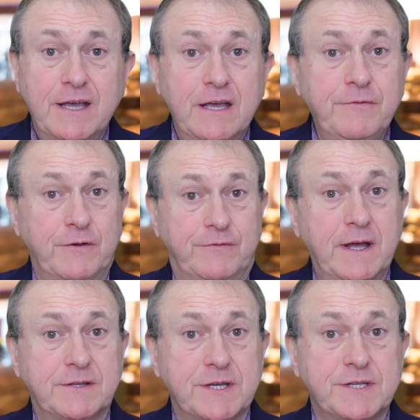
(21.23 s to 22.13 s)
If you've
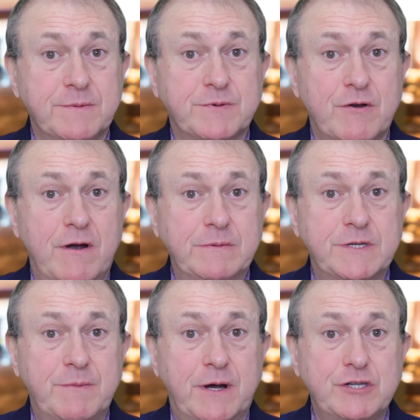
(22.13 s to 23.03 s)
yet to subscribe
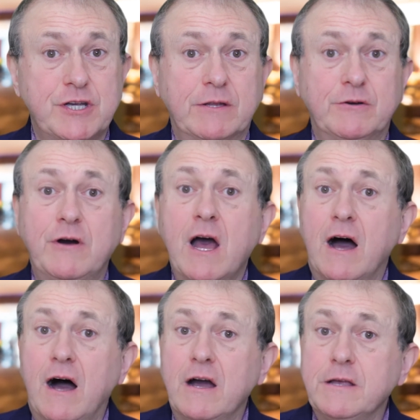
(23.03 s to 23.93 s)
to my channel,
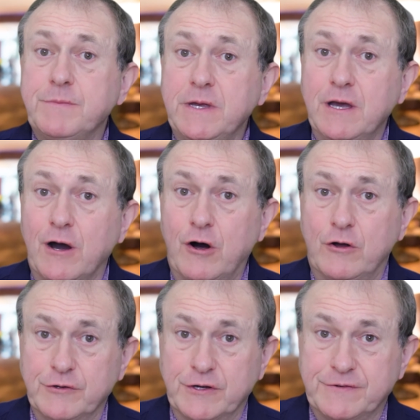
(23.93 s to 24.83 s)
I'd be
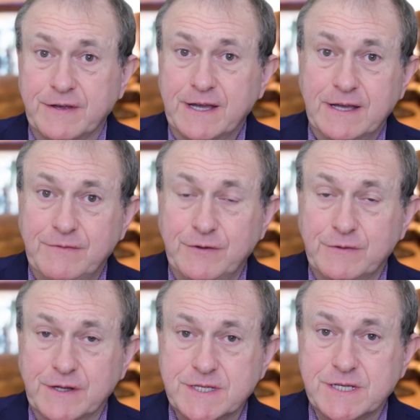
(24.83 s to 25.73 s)
honoured if you
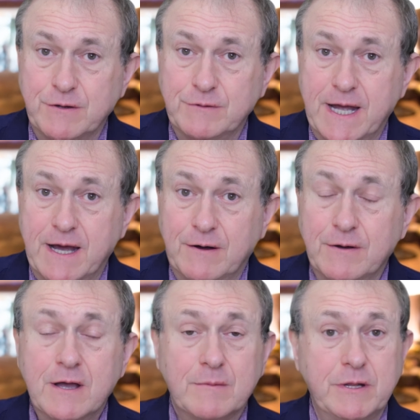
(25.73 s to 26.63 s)
did so now.
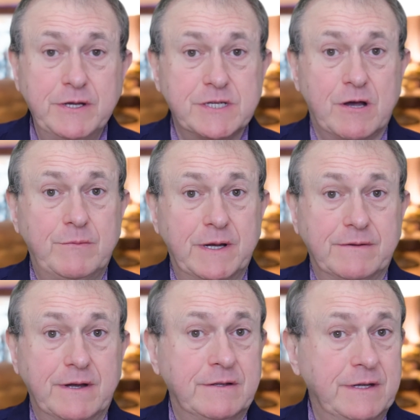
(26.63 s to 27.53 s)
Please
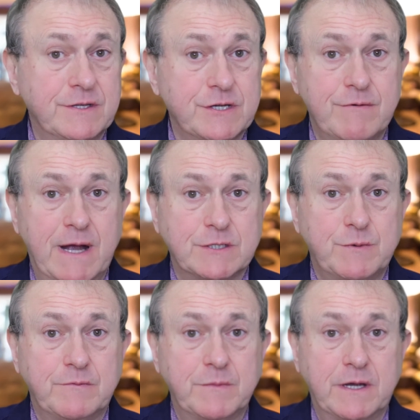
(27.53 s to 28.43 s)
comment and interact
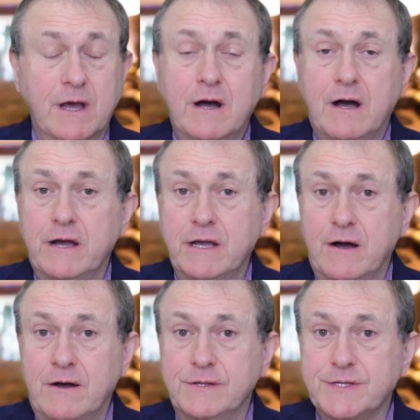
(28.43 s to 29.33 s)
with me. I
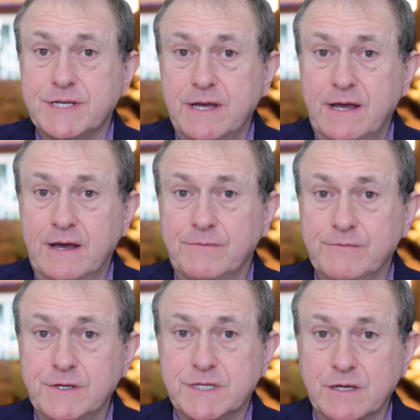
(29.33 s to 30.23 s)
answer
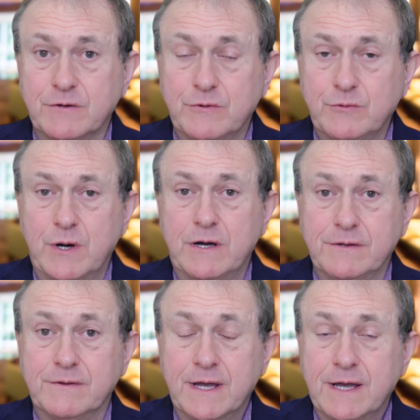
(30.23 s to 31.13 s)
every single
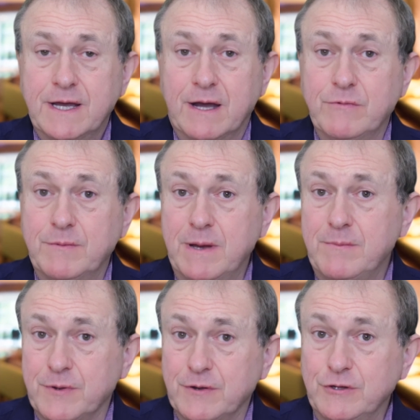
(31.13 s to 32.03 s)
one. And
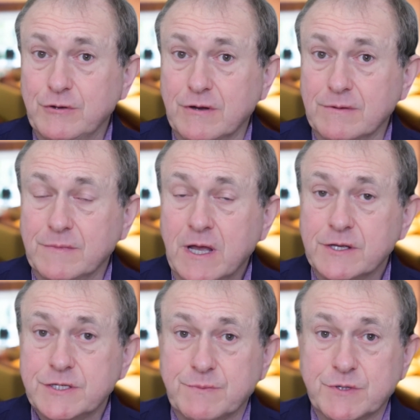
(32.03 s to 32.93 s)
remember, you can
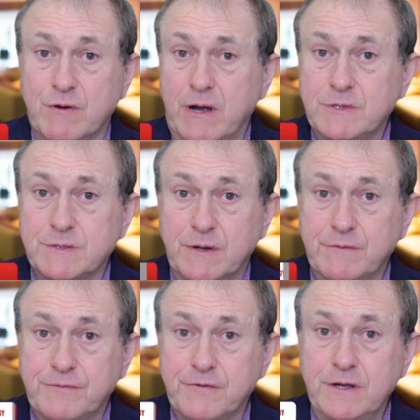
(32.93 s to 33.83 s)
subscribe to my
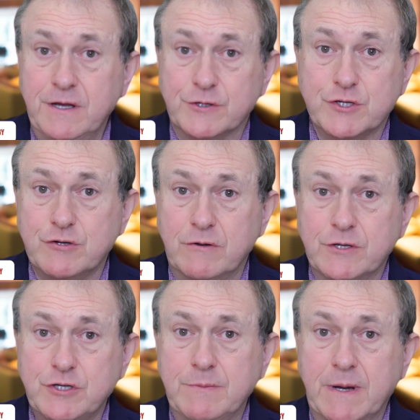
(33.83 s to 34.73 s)
free
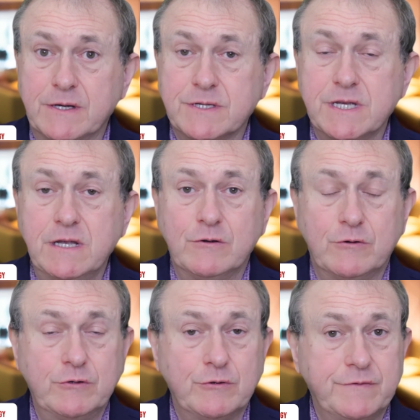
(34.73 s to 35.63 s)
astrology magazine or
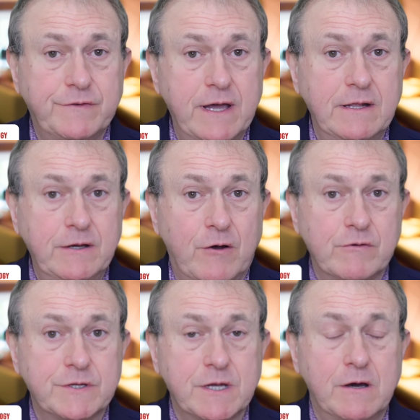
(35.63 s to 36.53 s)
your daily
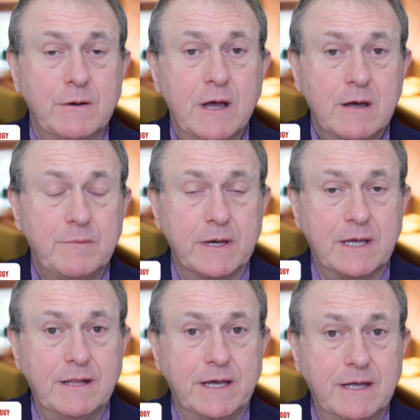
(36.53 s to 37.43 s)
horoscope by
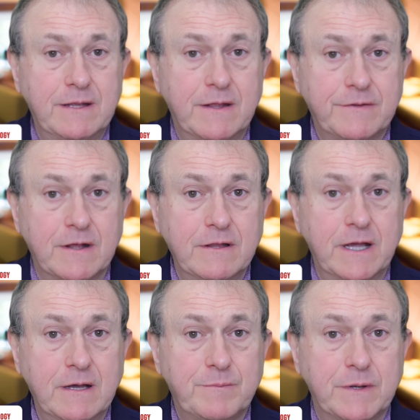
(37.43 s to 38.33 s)
clicking the
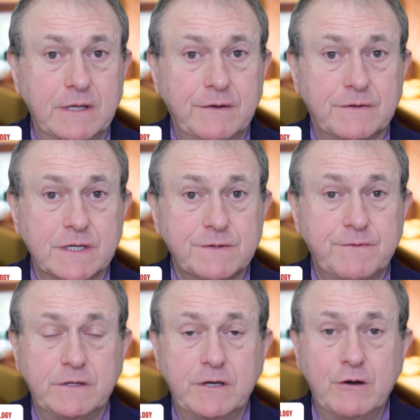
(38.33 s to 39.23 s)
link beneath this
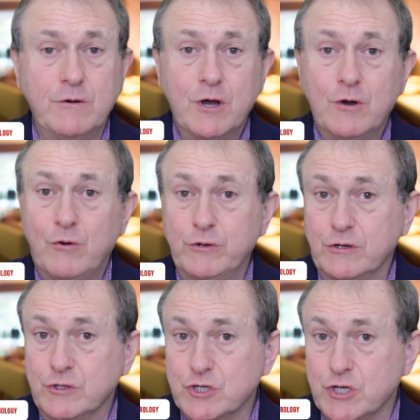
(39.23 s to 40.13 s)
video, or you
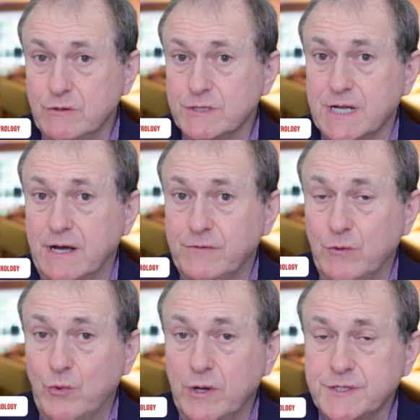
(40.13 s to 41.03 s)
can choose to have a
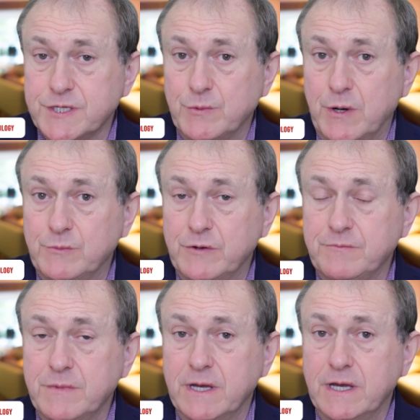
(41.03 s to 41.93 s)
one-to-one with
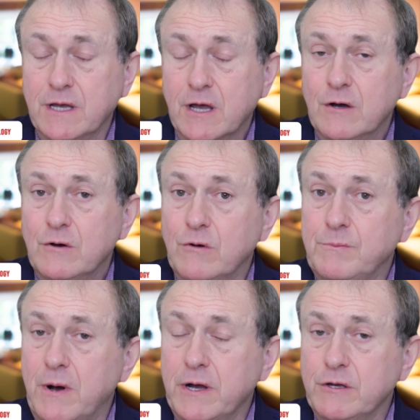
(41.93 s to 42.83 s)
me or
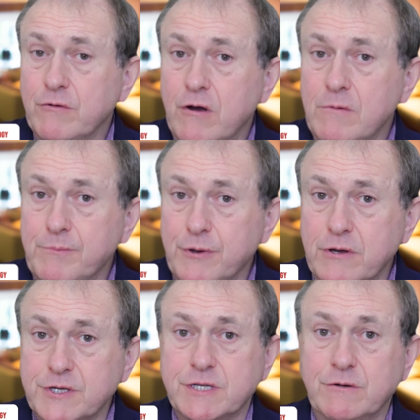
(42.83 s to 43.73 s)
buy your own
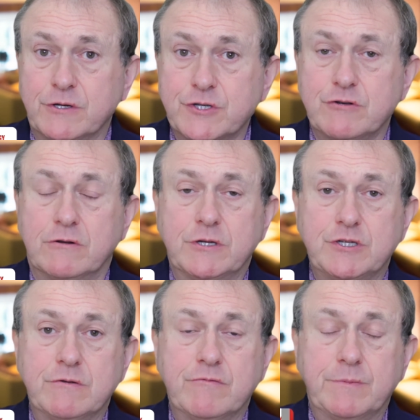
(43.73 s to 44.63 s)
personal
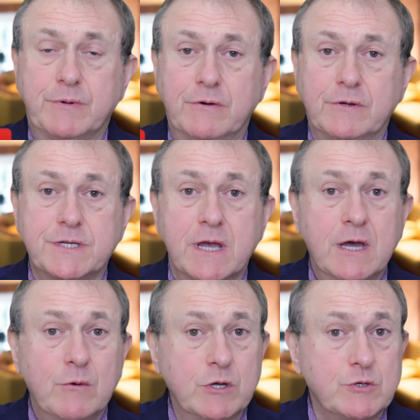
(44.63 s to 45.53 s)
astrology reports,
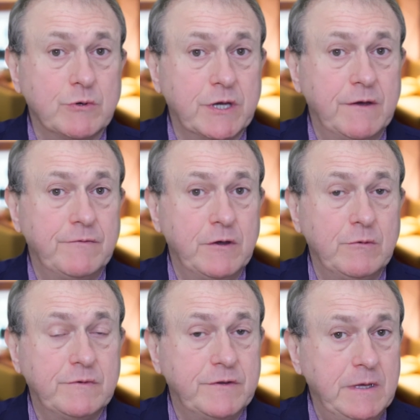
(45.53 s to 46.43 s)
which will give you
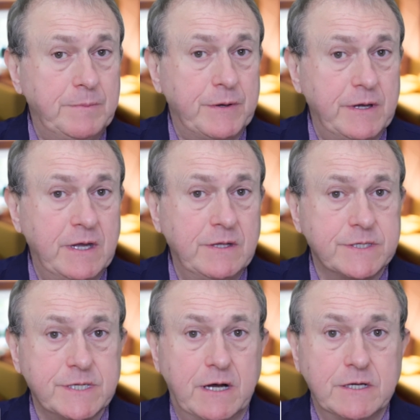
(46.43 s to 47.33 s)
deeper
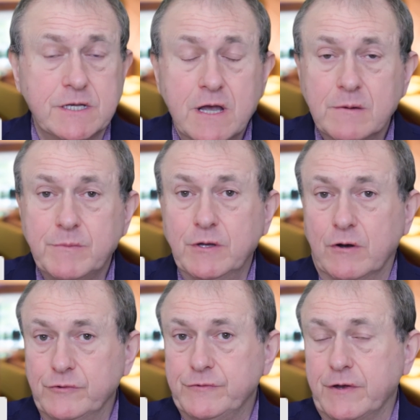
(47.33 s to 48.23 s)
insights
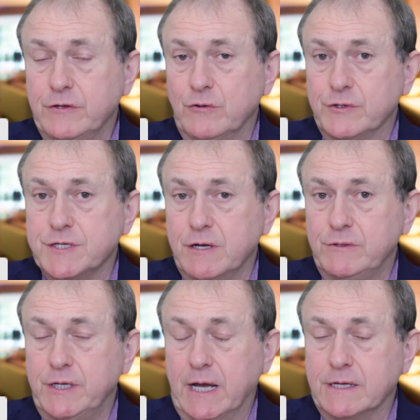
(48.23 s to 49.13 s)
beyond your
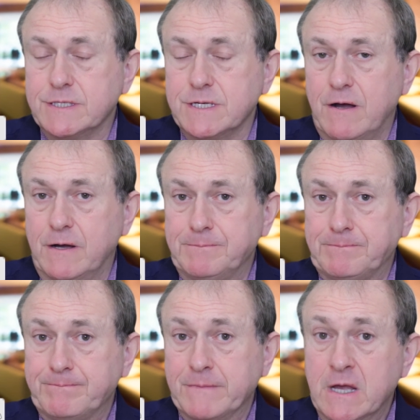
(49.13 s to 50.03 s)
zodiac sign.
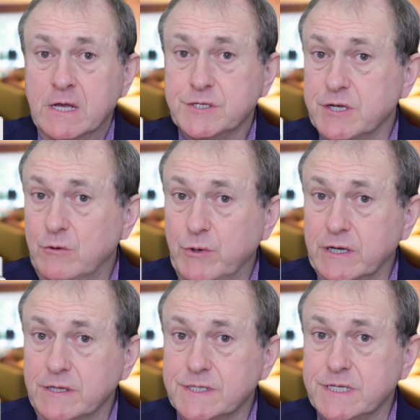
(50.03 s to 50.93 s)
So we're
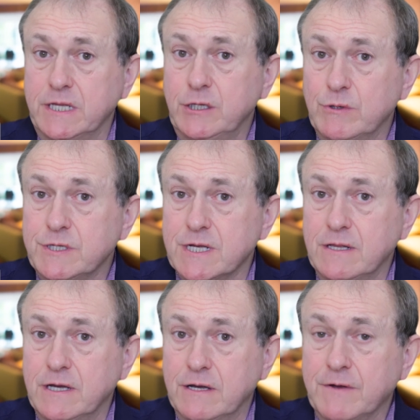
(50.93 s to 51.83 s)
continuing to
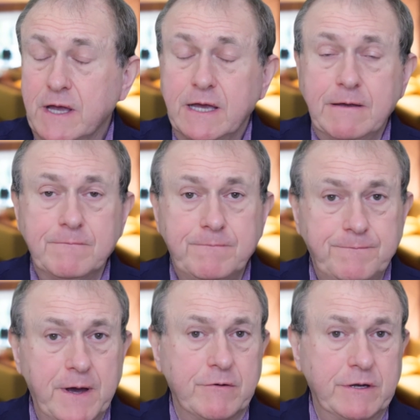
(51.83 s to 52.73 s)
live in
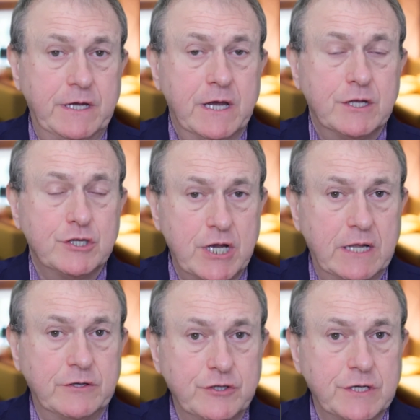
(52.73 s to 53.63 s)
very
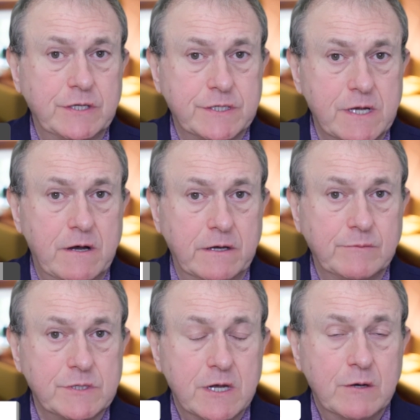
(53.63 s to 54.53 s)
challenging
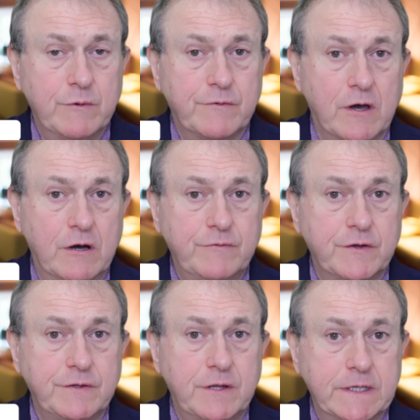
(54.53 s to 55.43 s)
times with
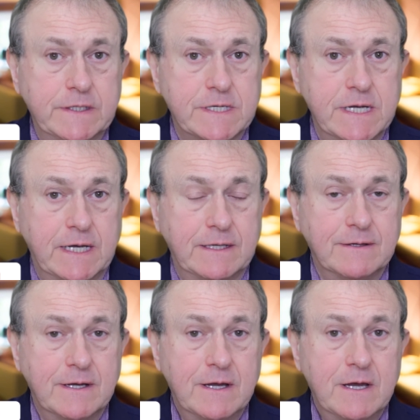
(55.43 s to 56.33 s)
COVID-19.
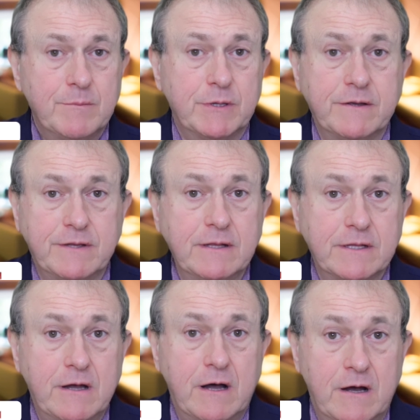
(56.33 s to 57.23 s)
But I think
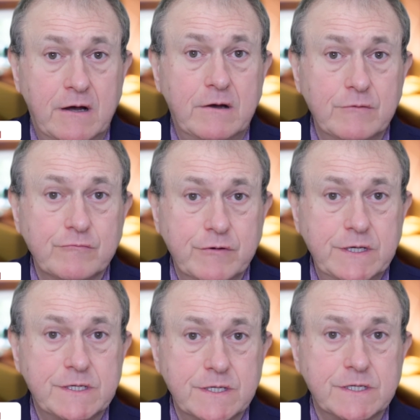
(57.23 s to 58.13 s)
there are
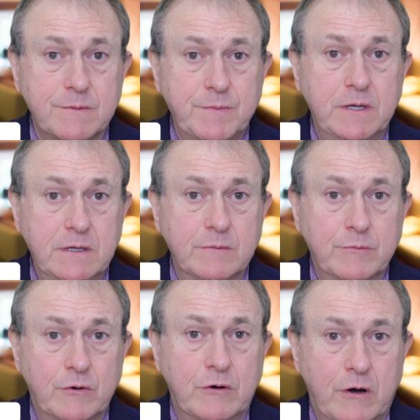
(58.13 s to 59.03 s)
reasons to be
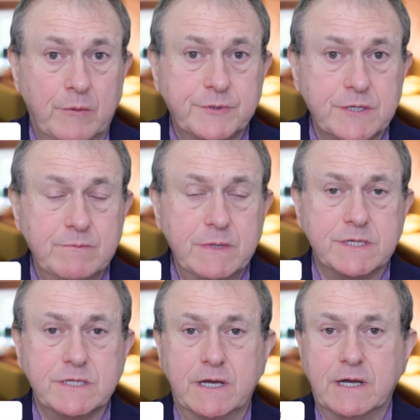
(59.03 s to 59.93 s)
more
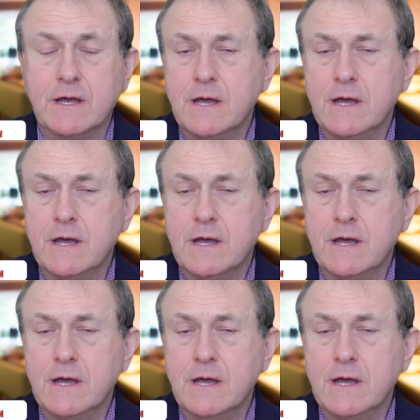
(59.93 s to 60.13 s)
optimistic.